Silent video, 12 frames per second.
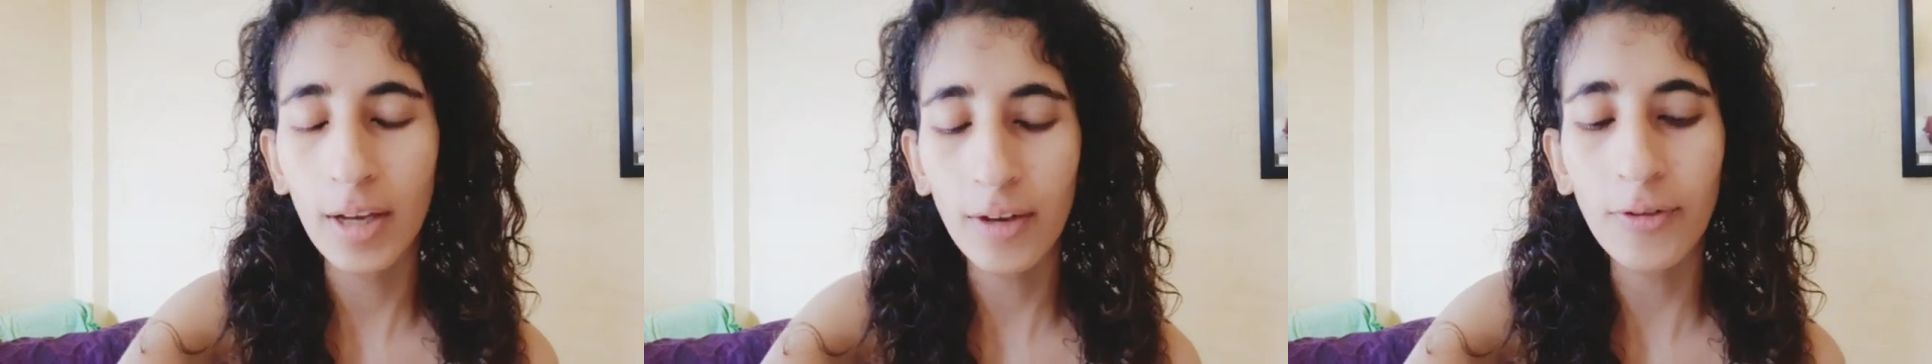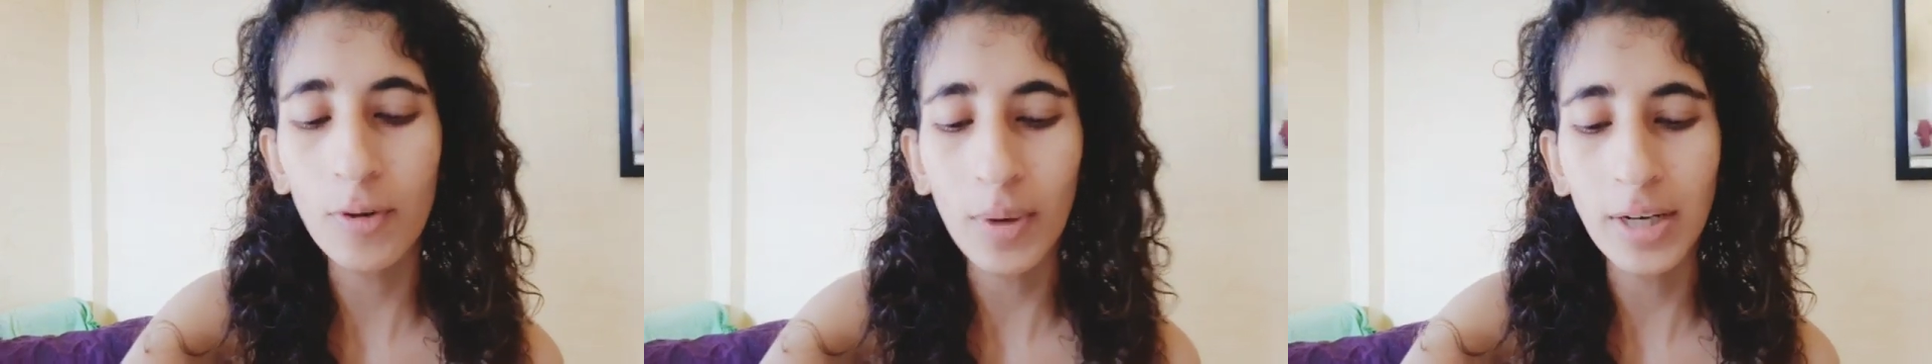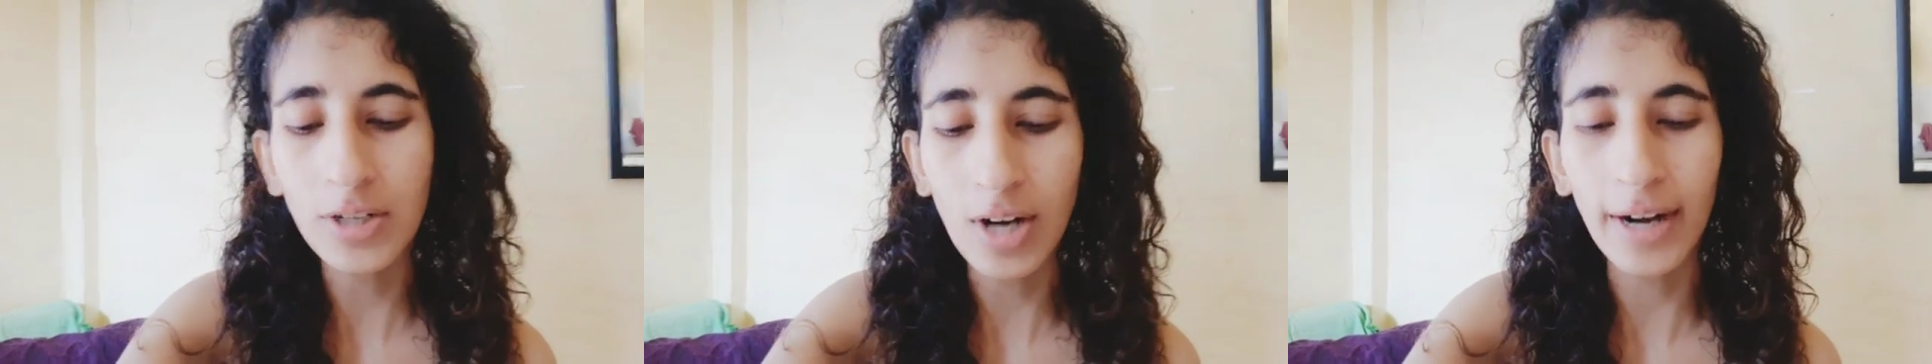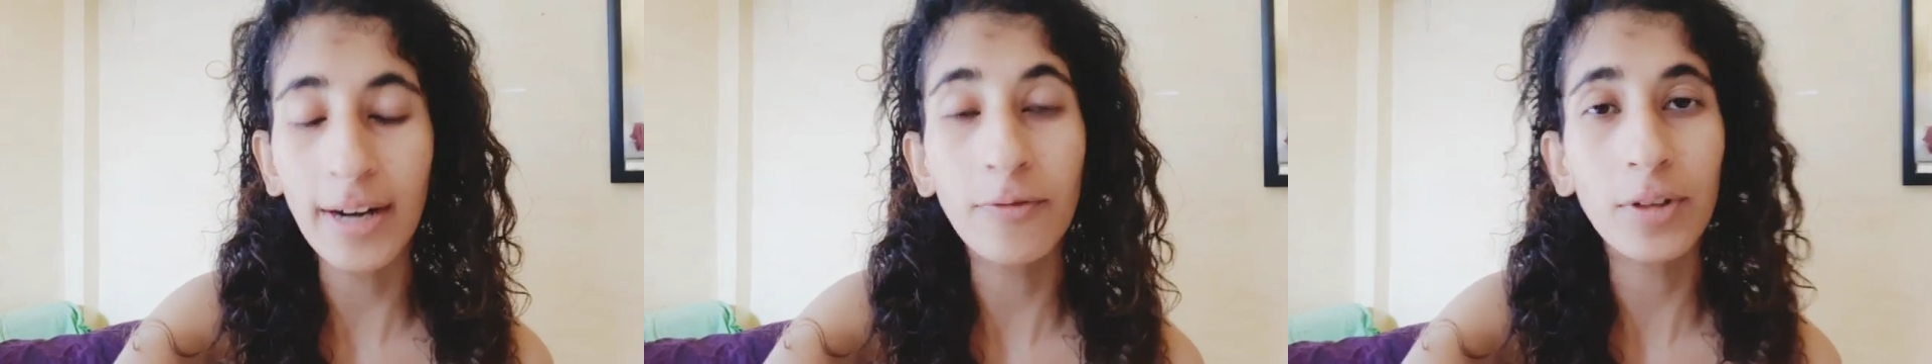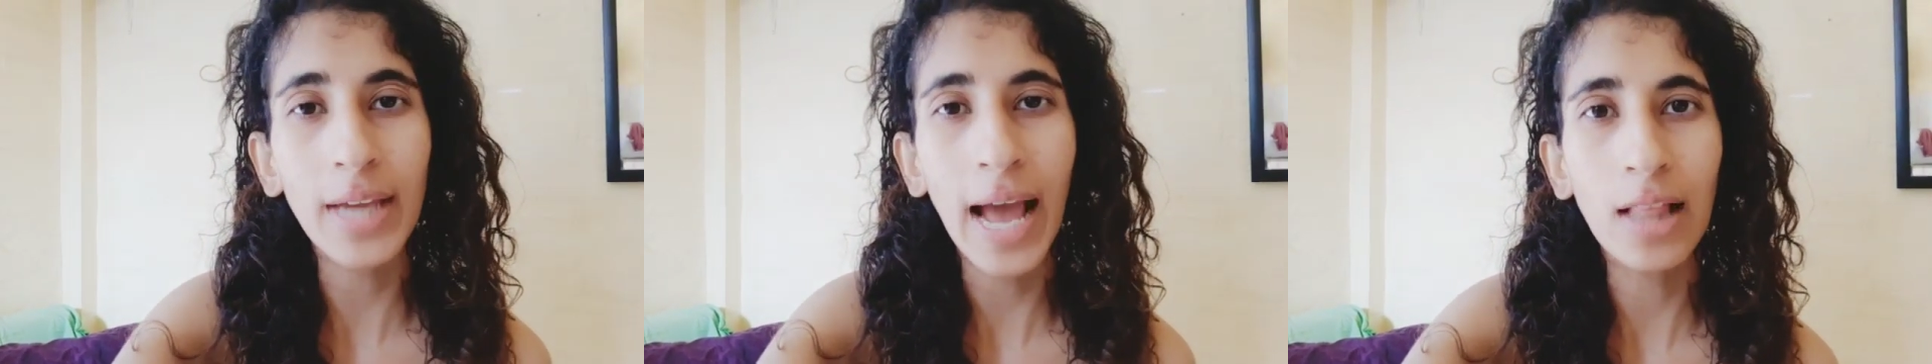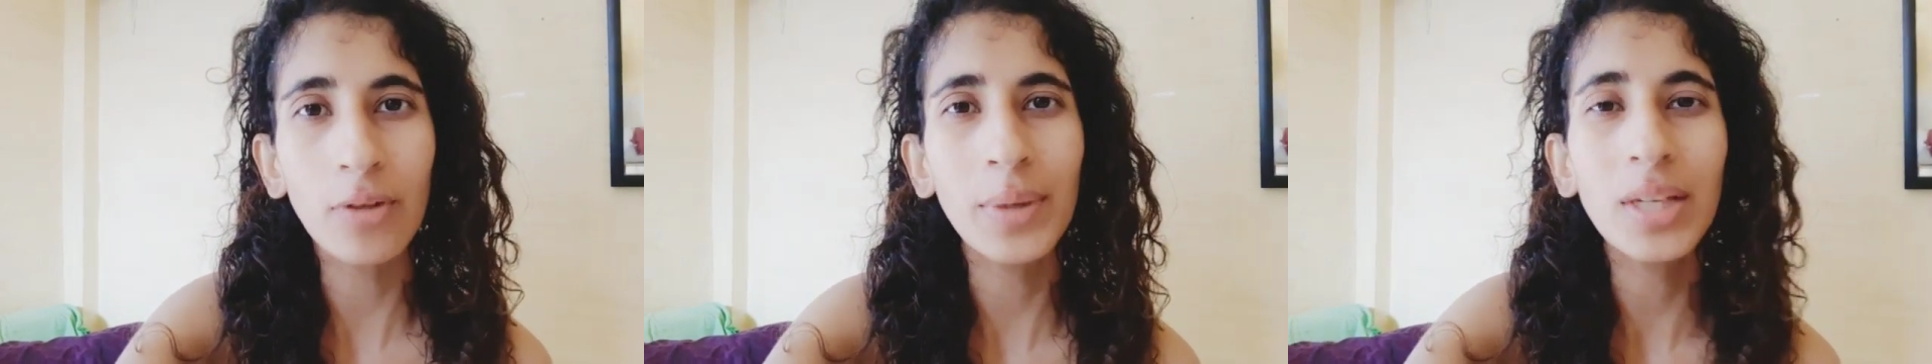if you want to target for the
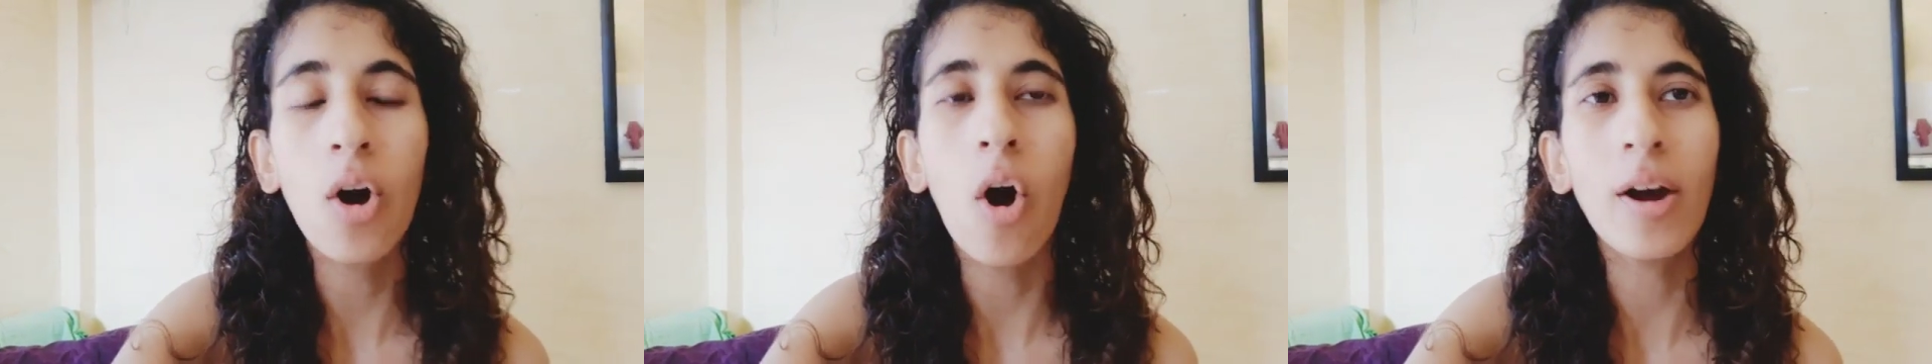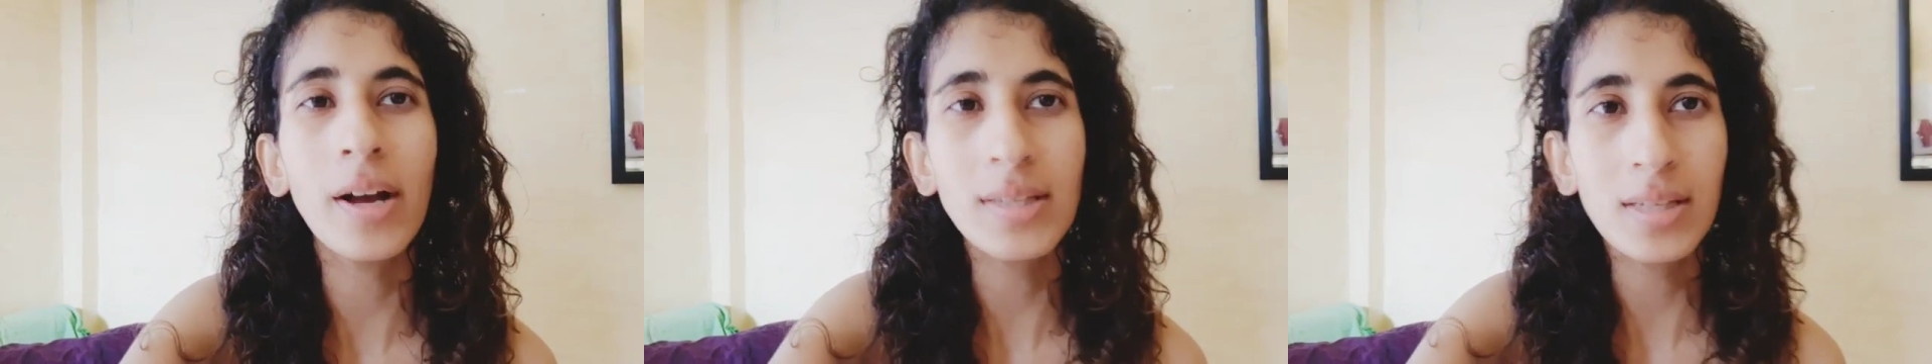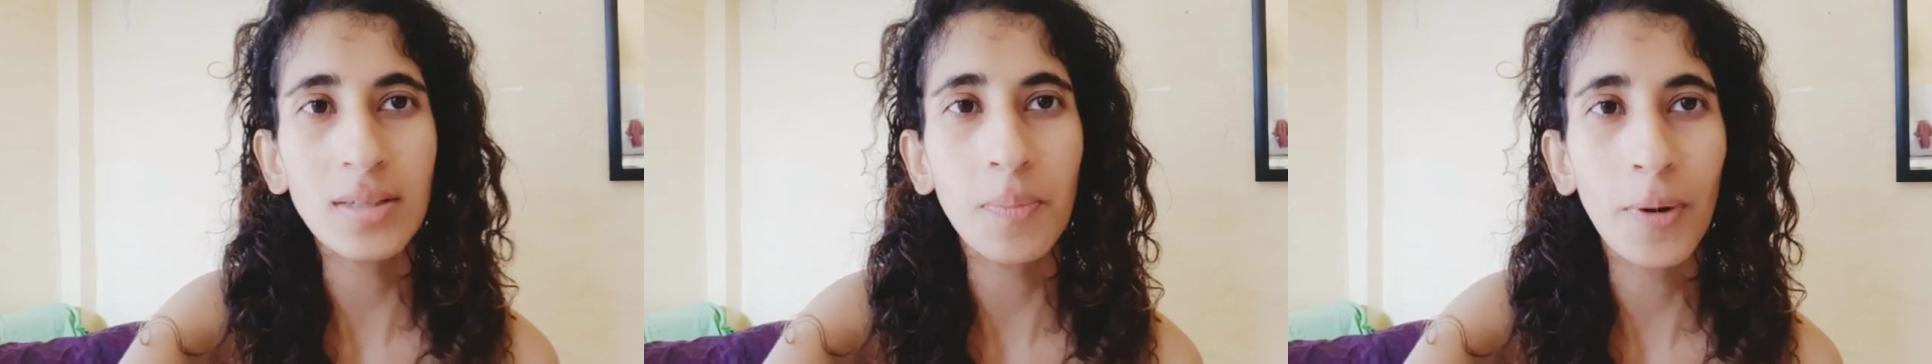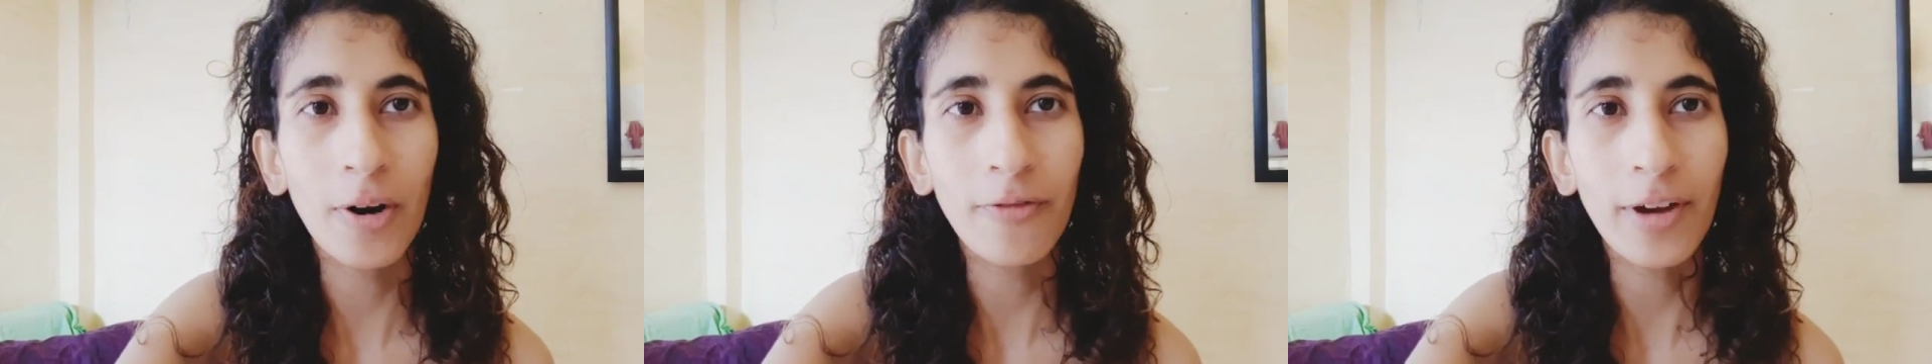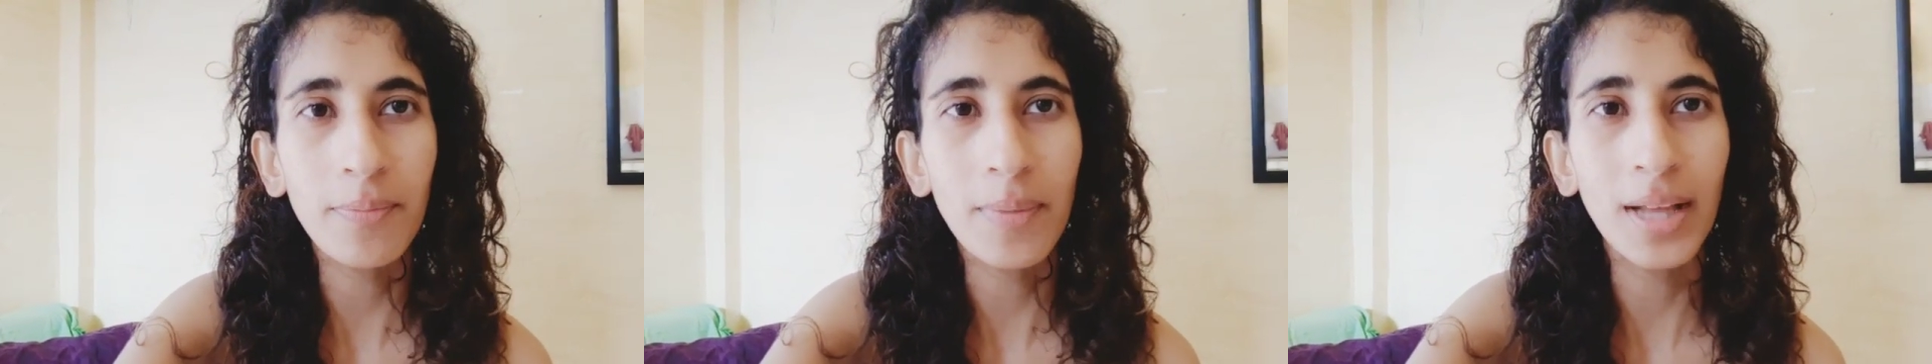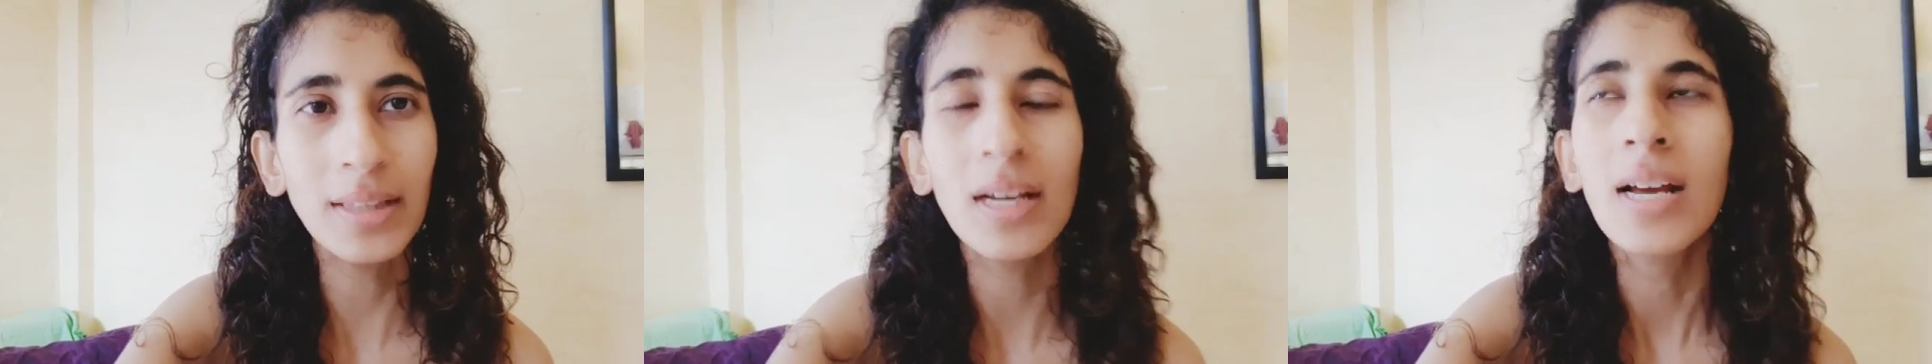Halloween, August is a perfect
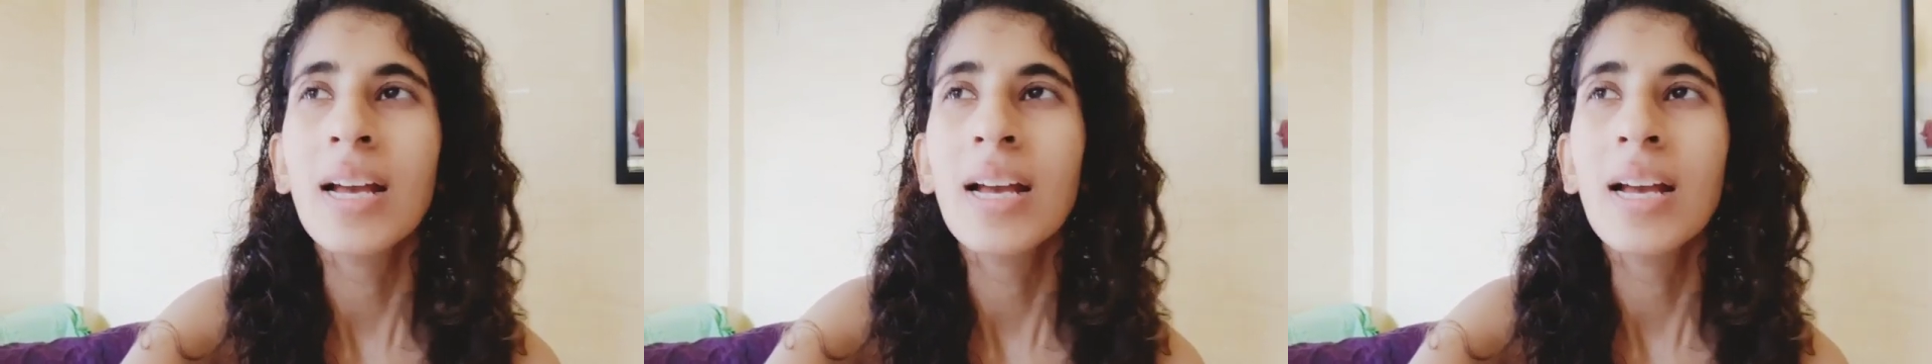month.